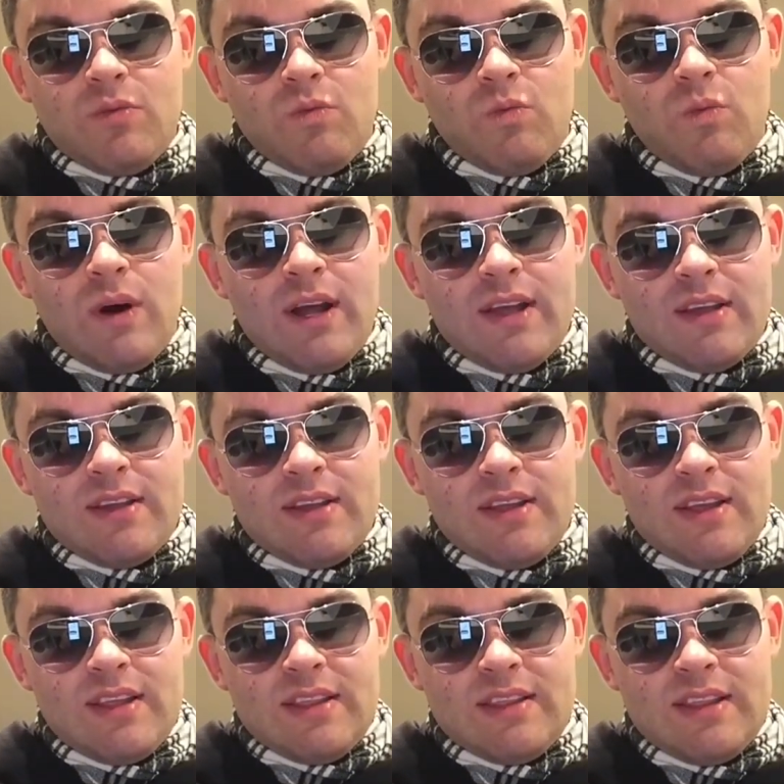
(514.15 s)
What?
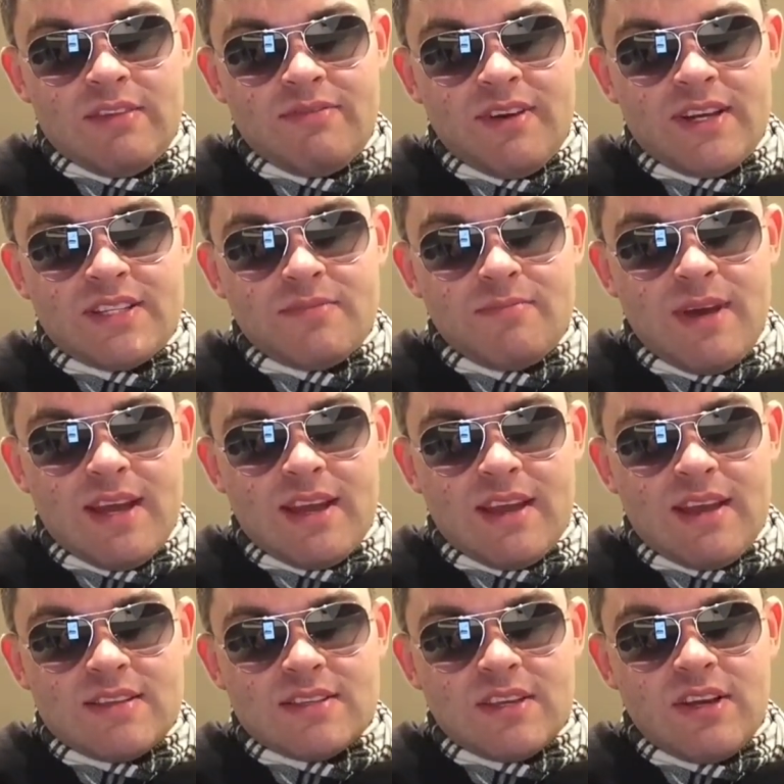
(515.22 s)
They're fighting back
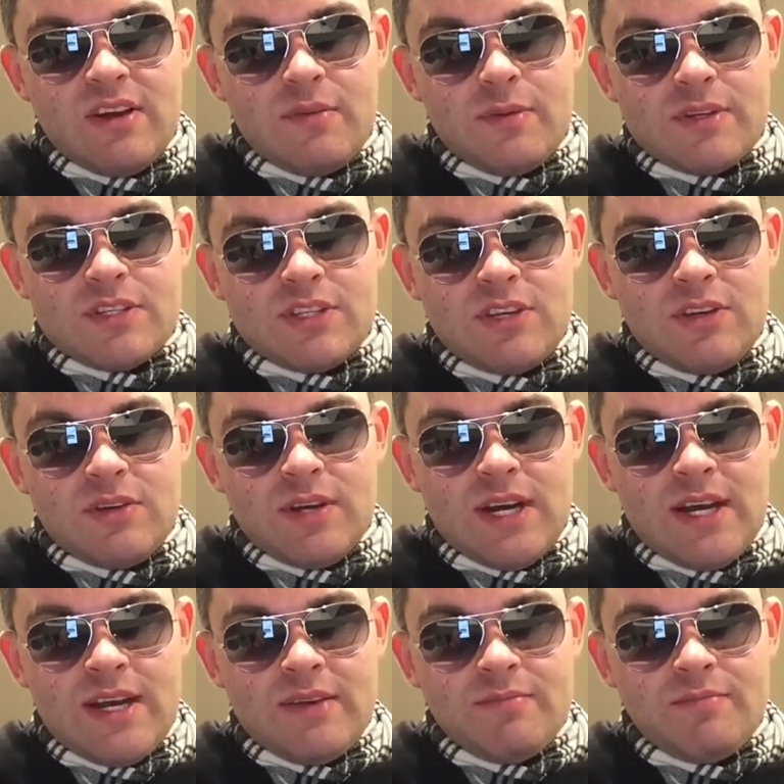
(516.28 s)
against COPPA too.
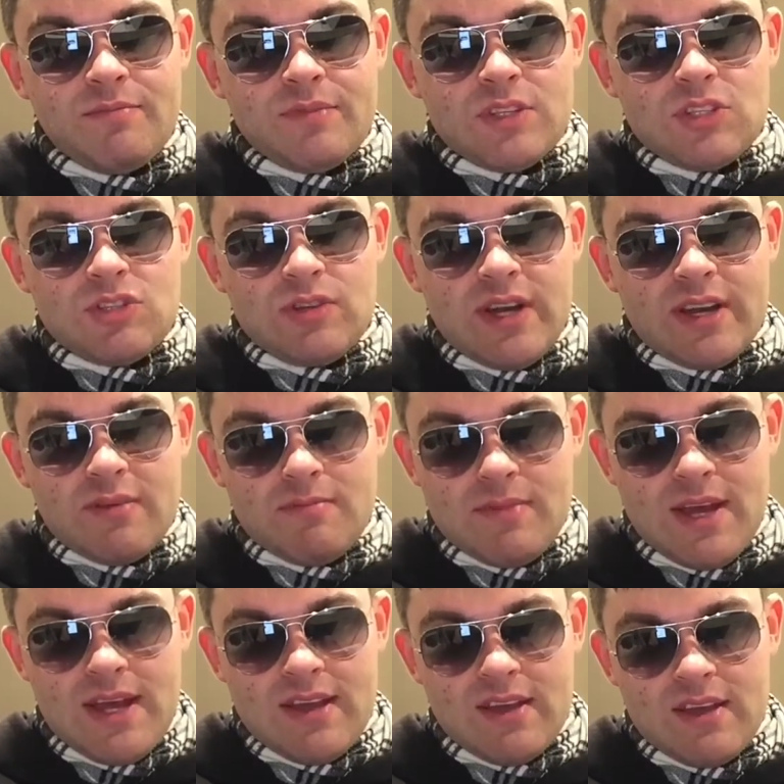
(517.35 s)
I'm striking
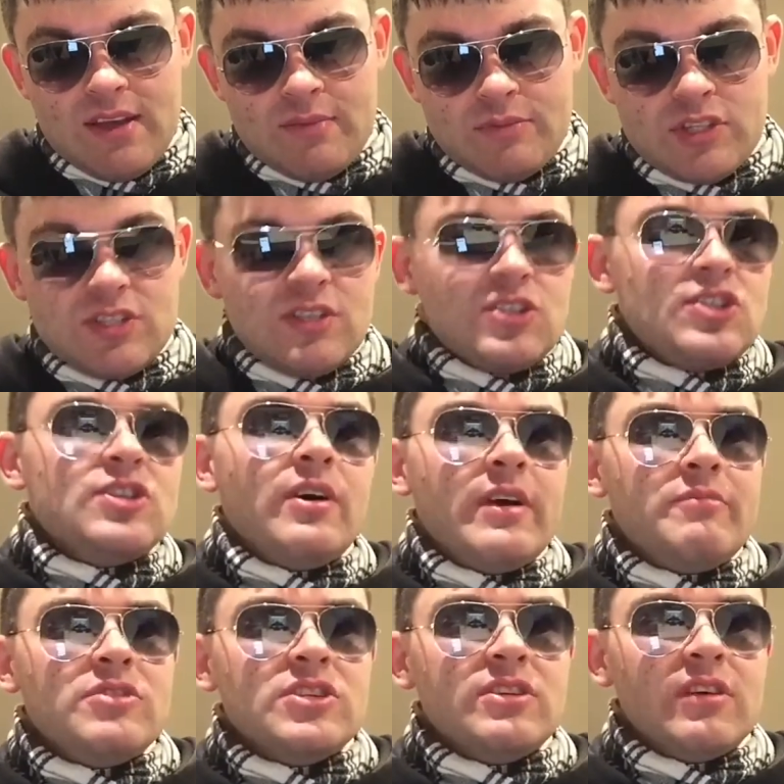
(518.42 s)
back. I'm just
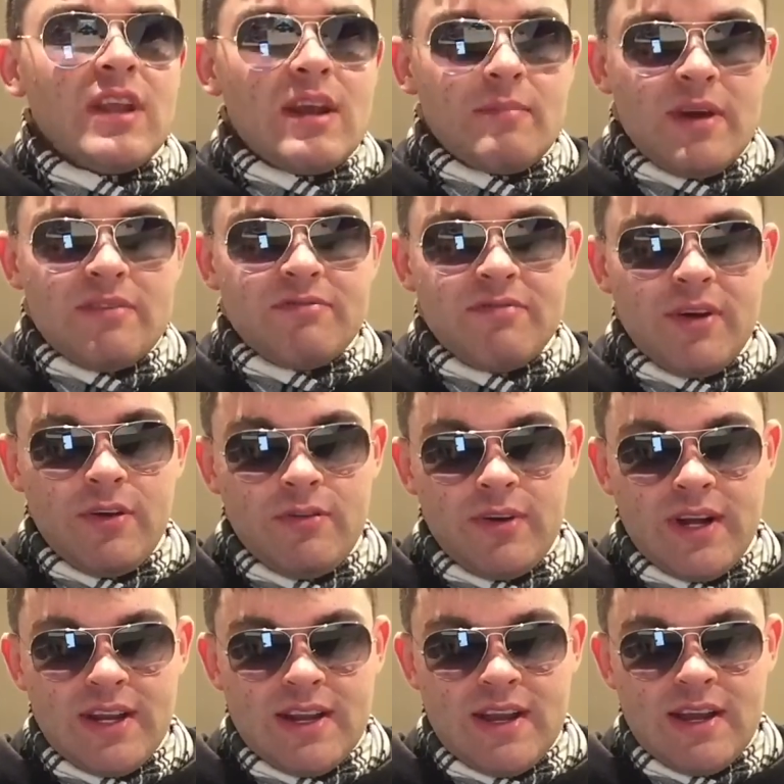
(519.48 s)
looking at my phone
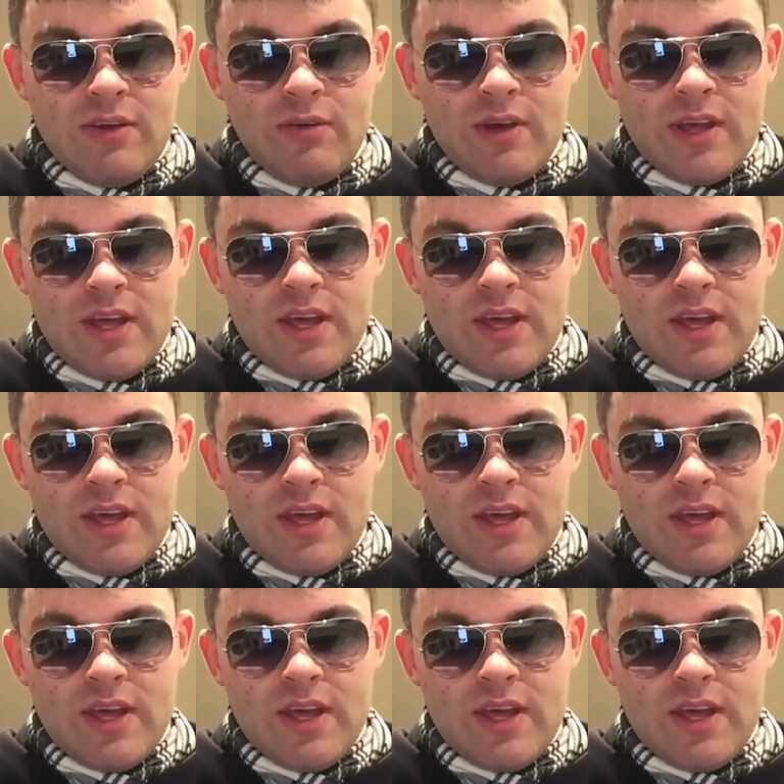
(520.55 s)
right now.